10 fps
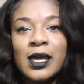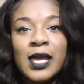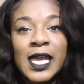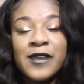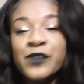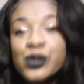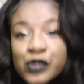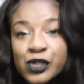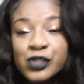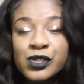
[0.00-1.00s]
If you
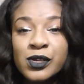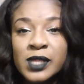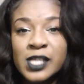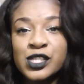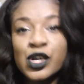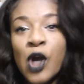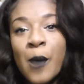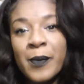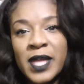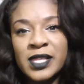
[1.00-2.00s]
do this to
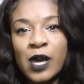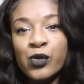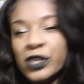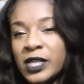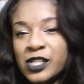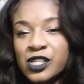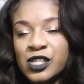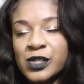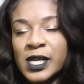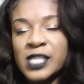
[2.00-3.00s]
combat that, all you need to
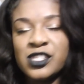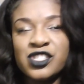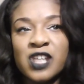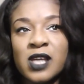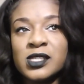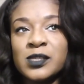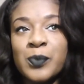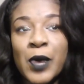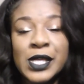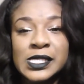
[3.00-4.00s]
do is just
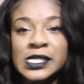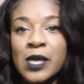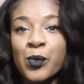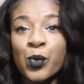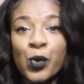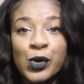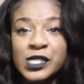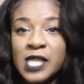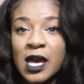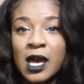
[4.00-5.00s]
put some
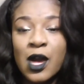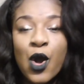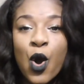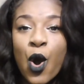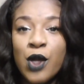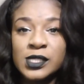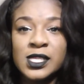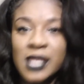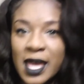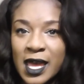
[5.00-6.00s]
water onto
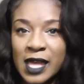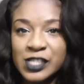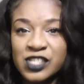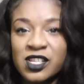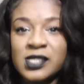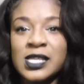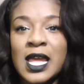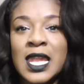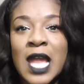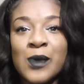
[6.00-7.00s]
the hair to just
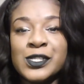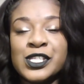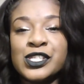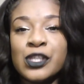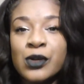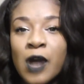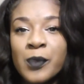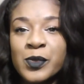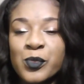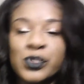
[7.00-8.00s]
allow it to soak up
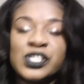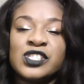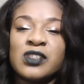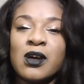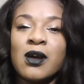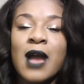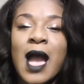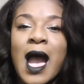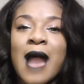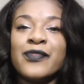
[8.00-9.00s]
the moisture,
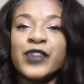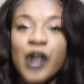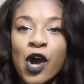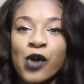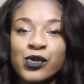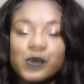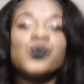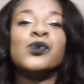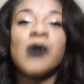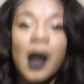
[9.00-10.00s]
and the curls
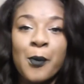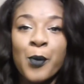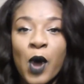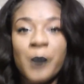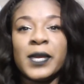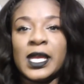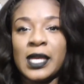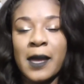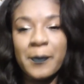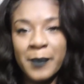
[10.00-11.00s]
will come popping
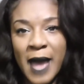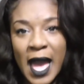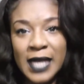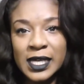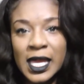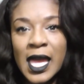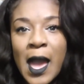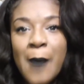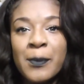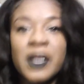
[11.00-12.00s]
back.
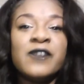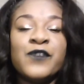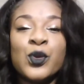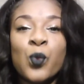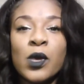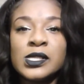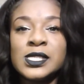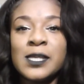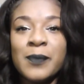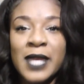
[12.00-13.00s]
But if you want
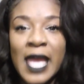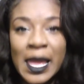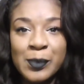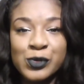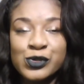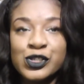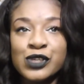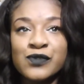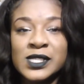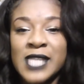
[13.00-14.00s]
to be able to
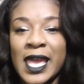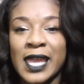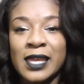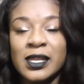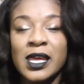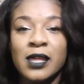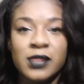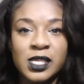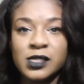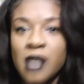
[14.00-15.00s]
retain
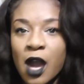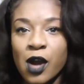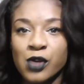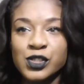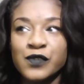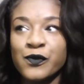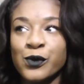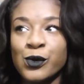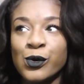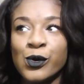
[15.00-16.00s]
these curls
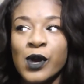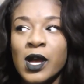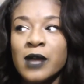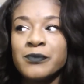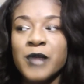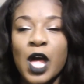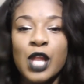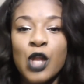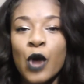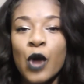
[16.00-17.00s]
for a
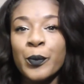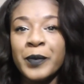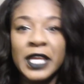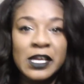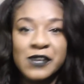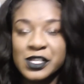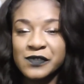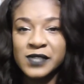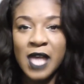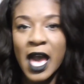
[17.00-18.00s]
long period of
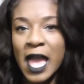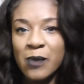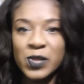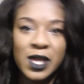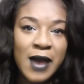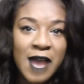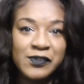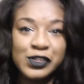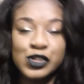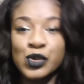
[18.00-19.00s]
time without having
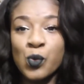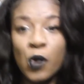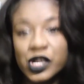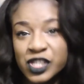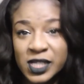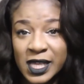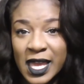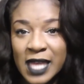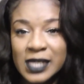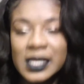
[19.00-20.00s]
to wash it again,
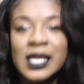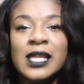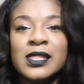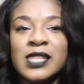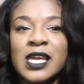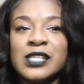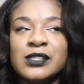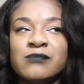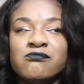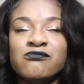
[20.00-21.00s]
then
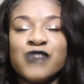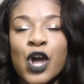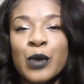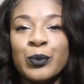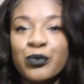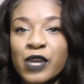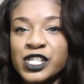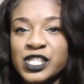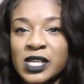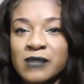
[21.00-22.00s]
don't brush
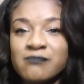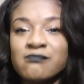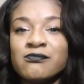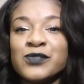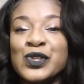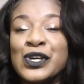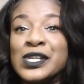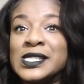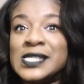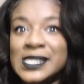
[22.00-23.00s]
it
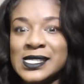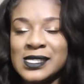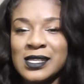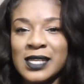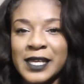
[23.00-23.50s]
consistently.